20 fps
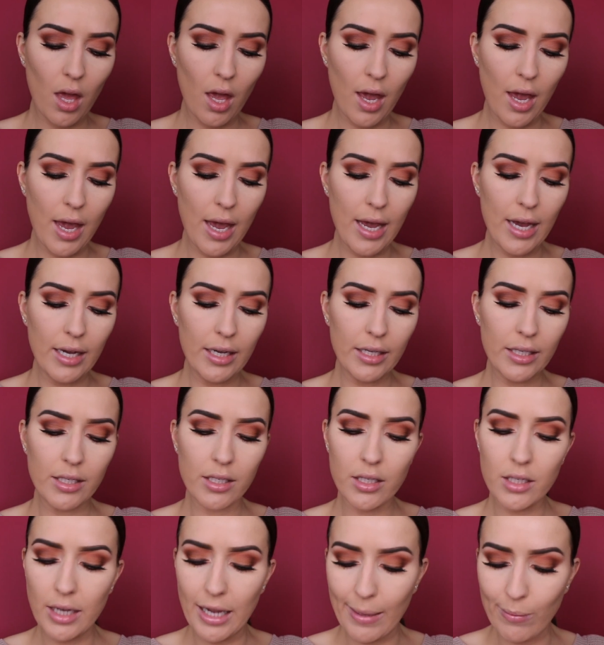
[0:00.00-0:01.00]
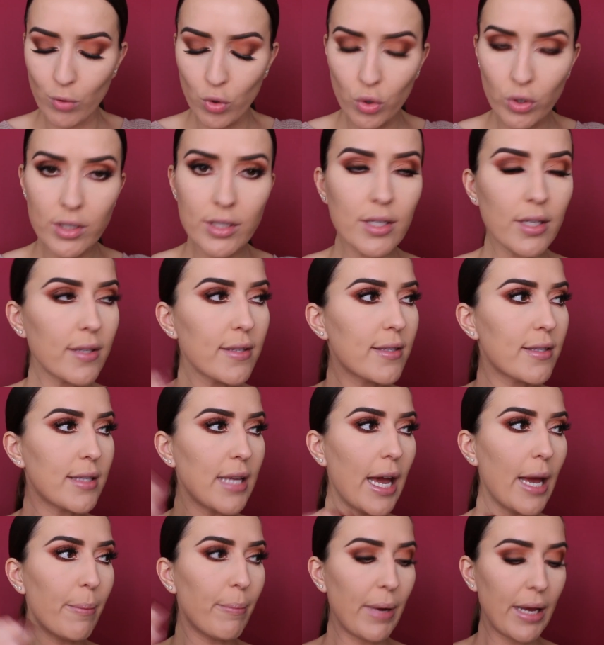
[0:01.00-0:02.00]
And I'm going to
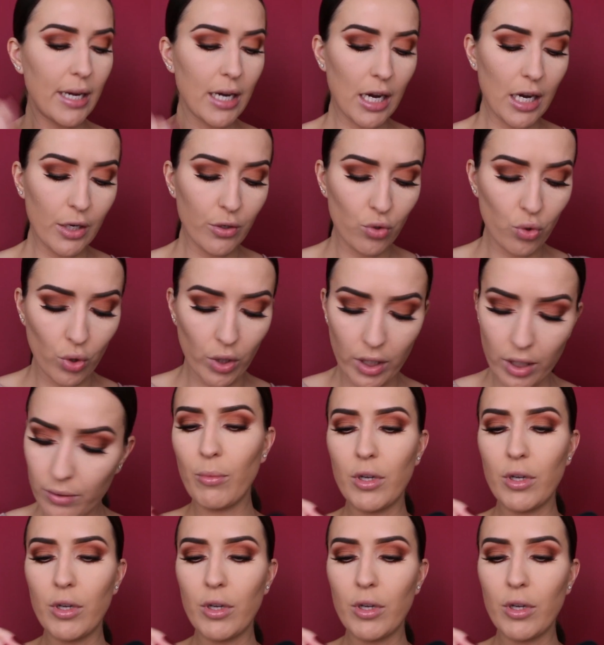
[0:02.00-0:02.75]
set my contour.